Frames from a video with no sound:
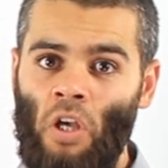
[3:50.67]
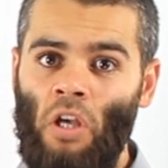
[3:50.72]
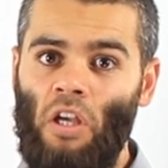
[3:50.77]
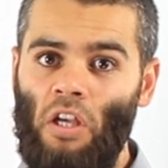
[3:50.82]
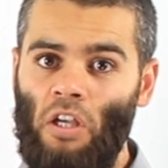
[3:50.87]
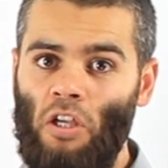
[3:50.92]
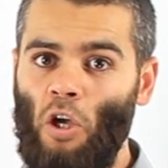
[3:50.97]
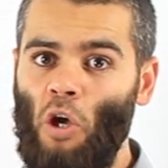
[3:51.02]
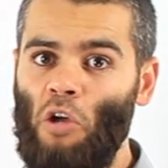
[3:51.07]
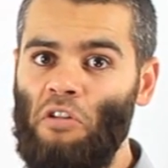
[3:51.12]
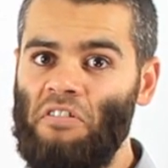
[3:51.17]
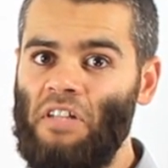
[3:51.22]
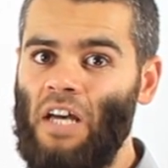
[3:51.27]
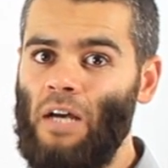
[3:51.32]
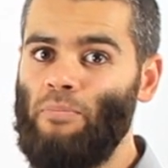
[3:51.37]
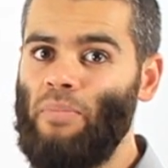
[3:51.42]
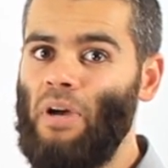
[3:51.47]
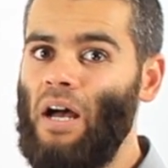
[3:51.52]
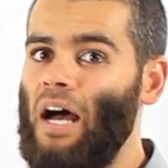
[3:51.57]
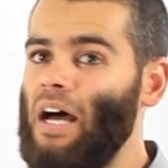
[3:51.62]
It goes
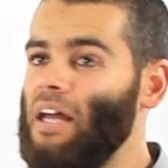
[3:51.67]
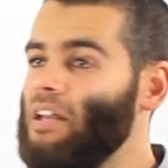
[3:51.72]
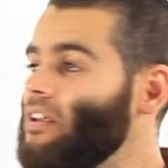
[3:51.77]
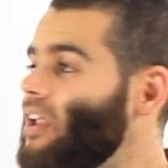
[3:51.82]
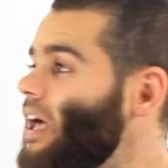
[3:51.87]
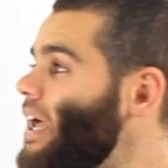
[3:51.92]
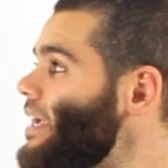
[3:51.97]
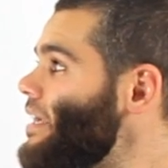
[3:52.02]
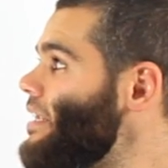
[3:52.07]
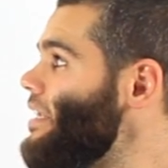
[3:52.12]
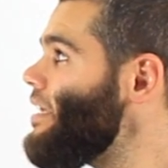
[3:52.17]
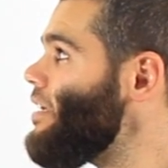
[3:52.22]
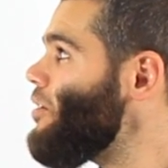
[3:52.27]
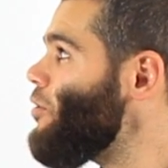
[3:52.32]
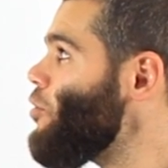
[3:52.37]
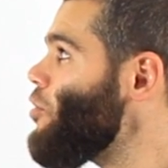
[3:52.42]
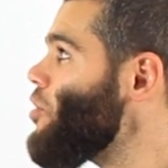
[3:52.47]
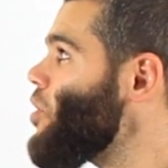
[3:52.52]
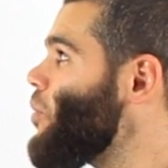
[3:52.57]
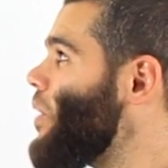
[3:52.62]
up unlikely
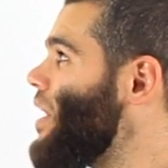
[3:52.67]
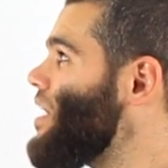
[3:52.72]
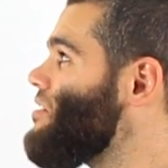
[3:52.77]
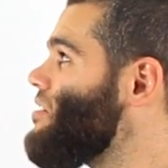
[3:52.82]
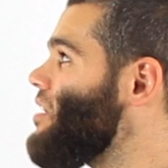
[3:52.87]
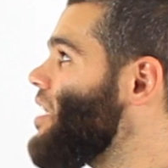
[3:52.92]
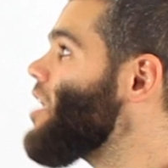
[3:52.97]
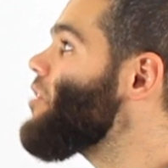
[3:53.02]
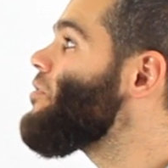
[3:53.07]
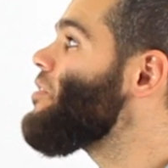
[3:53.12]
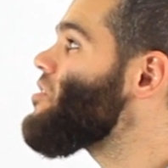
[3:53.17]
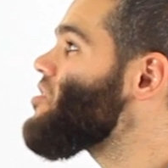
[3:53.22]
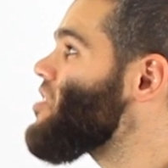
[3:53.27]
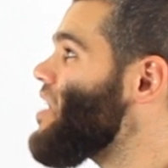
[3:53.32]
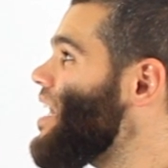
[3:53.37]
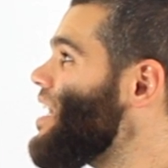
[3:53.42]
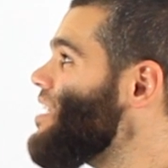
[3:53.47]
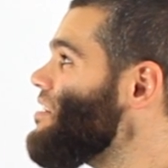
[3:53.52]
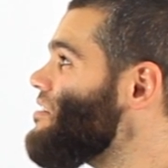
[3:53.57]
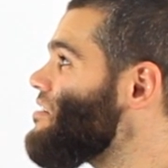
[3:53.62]
all the way to even
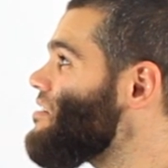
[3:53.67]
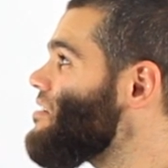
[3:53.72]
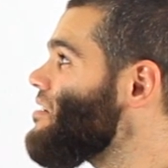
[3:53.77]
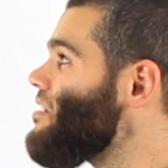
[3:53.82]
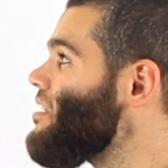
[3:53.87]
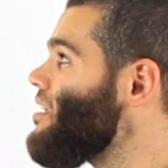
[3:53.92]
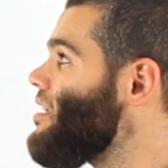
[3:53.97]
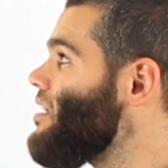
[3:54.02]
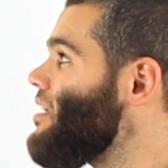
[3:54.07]
chance.